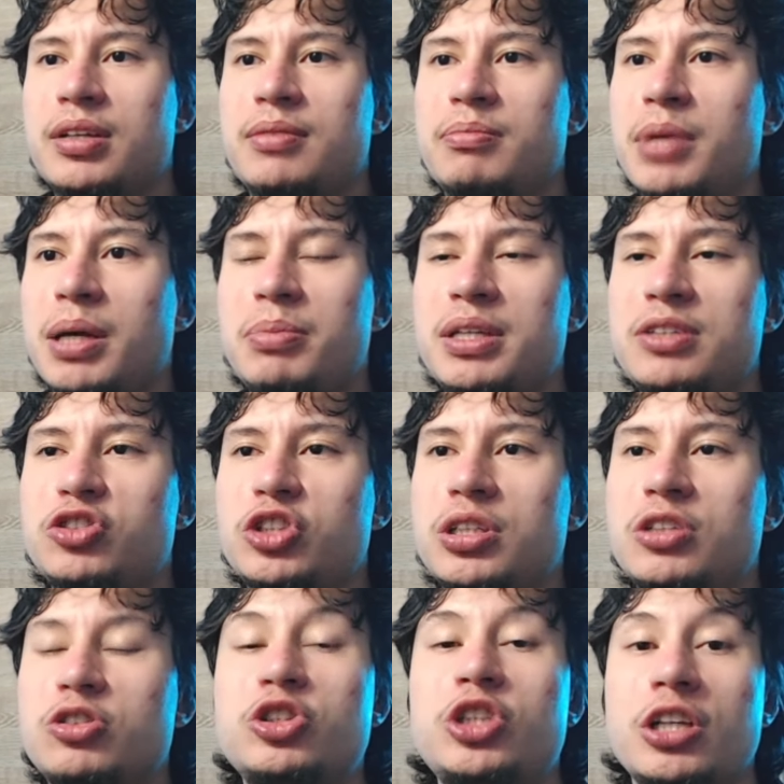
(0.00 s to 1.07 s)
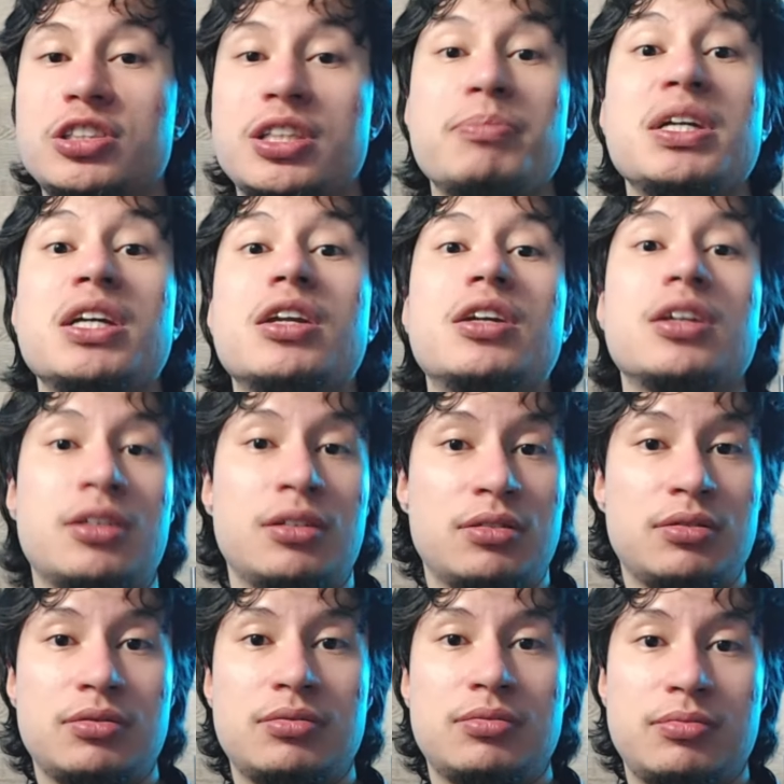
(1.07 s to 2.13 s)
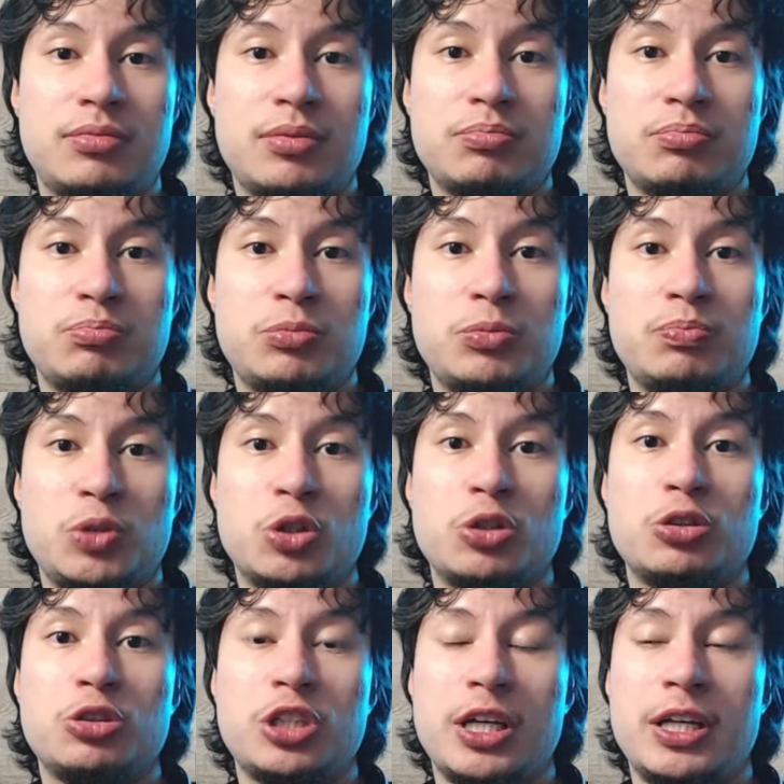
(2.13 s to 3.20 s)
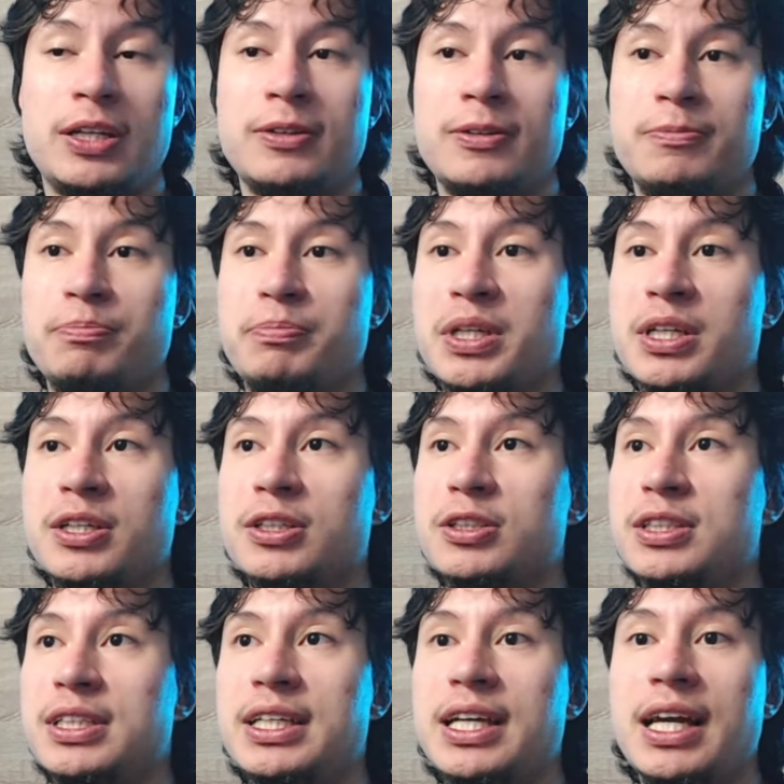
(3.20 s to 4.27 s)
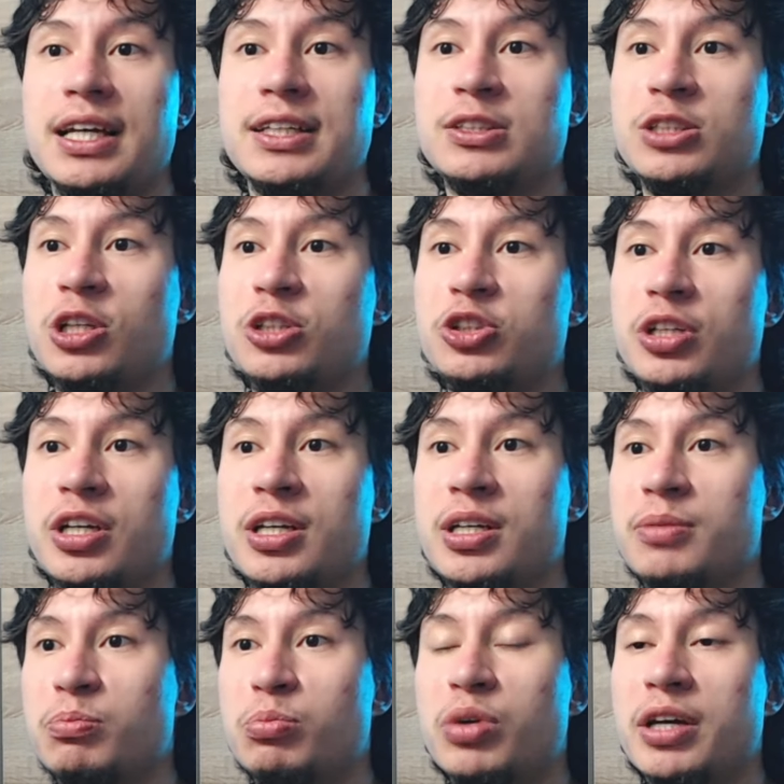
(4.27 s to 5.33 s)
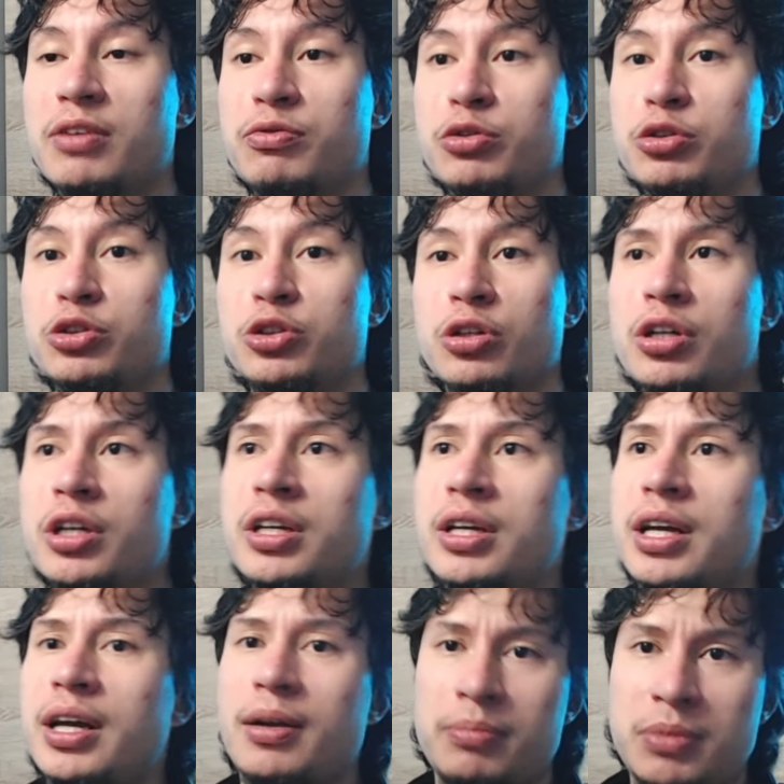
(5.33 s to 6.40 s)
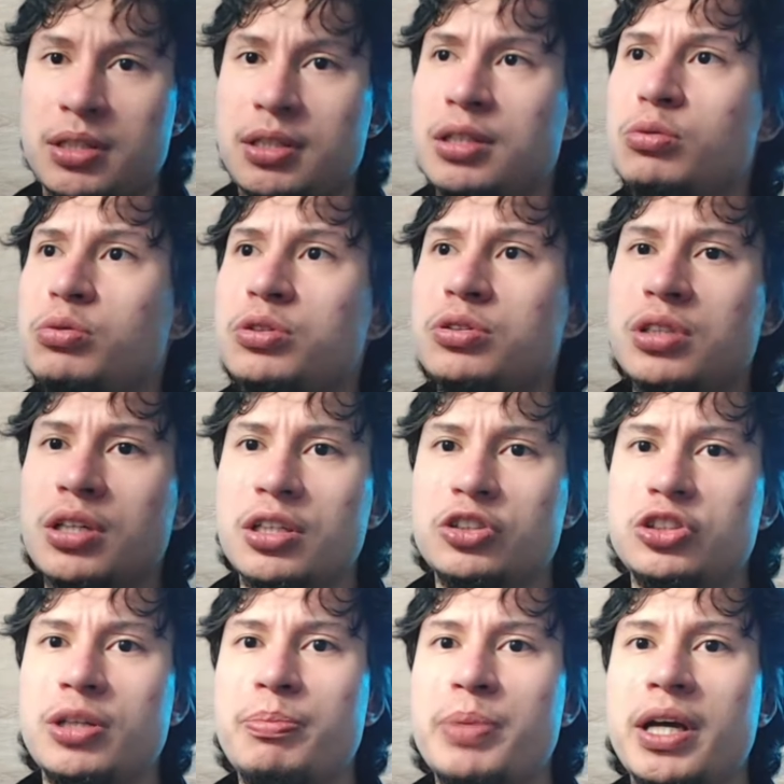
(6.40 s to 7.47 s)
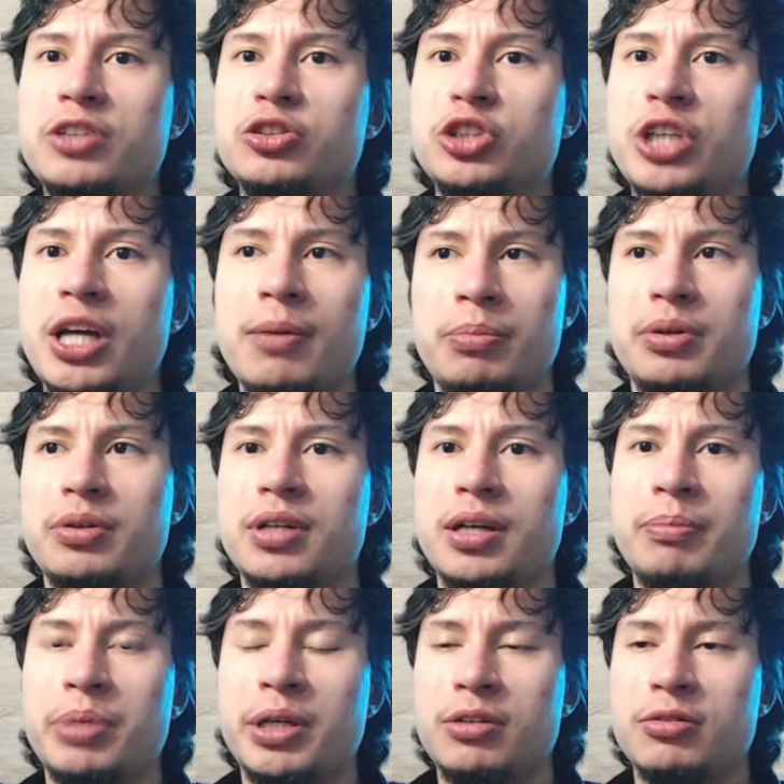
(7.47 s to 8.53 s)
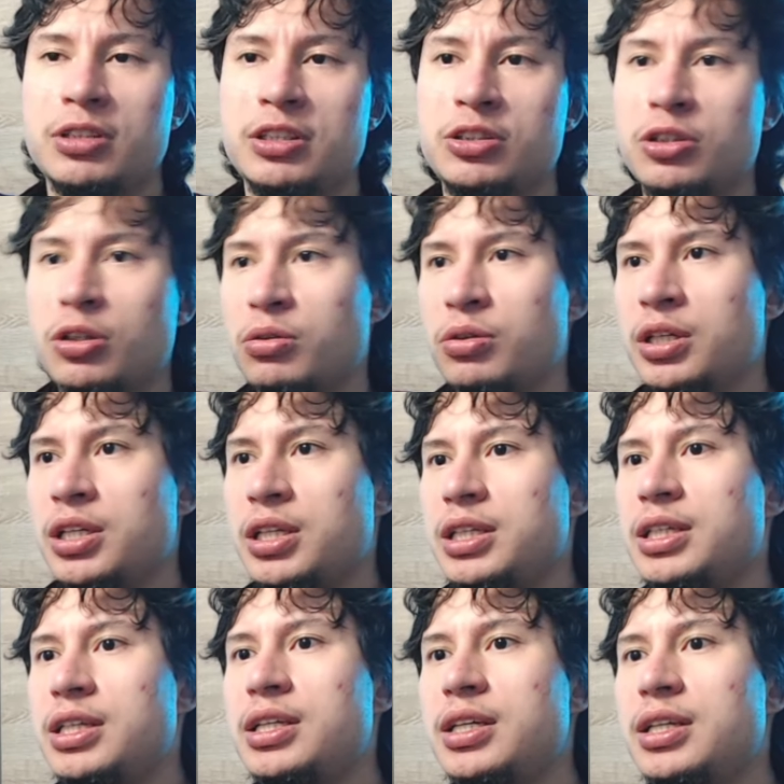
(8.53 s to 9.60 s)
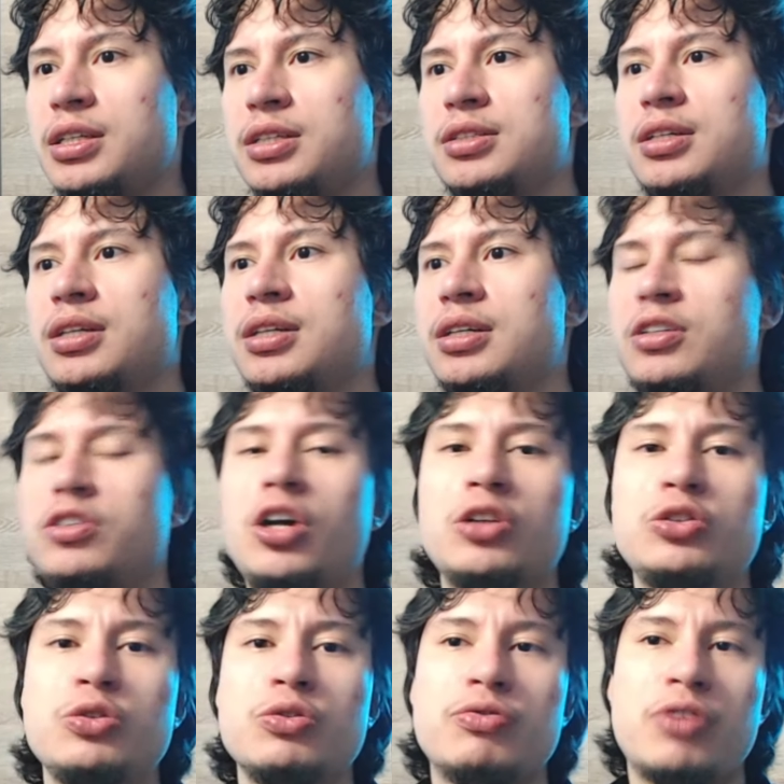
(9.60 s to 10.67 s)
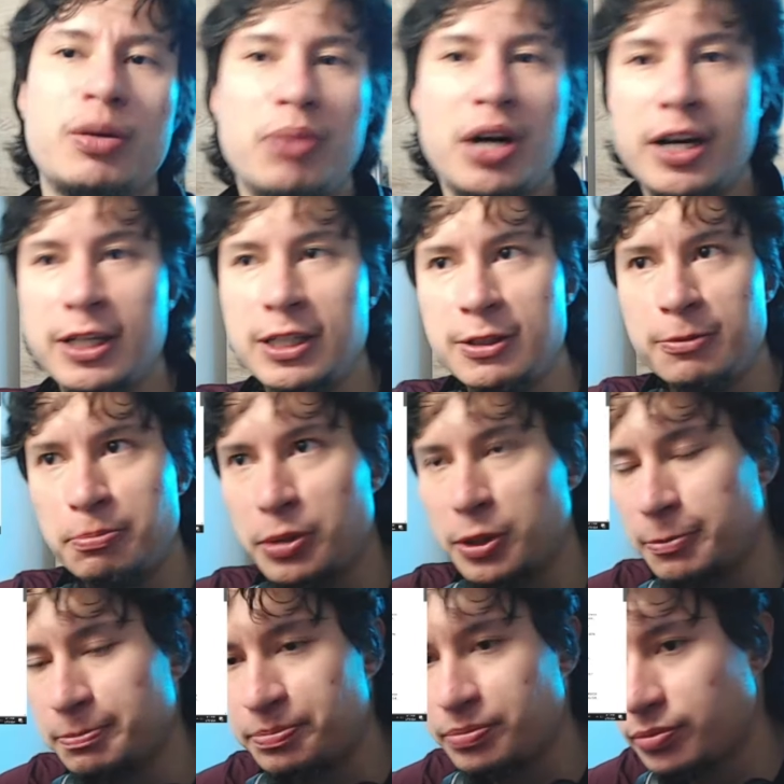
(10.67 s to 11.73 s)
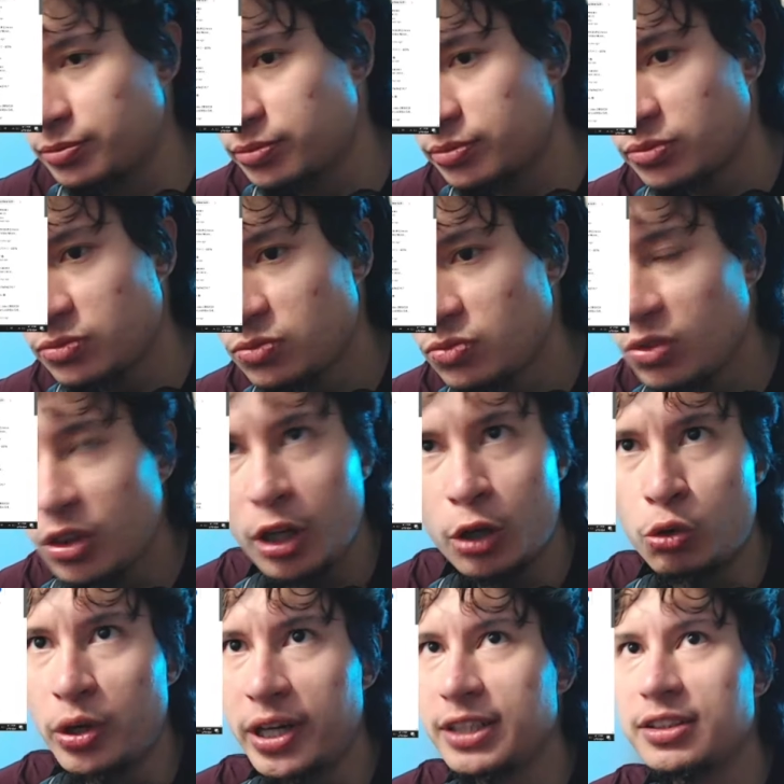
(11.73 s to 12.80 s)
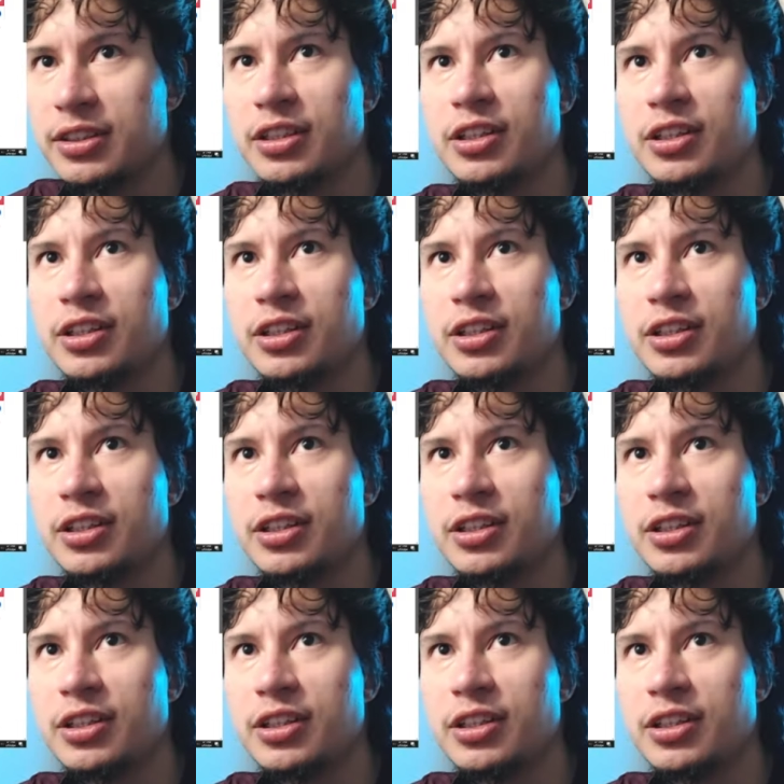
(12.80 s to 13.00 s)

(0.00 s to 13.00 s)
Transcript: Maybe it's just the beginning, you could say, because he has such a bright future. I mean, he was a Japan champ, apparently, so he is not too far behind. But great.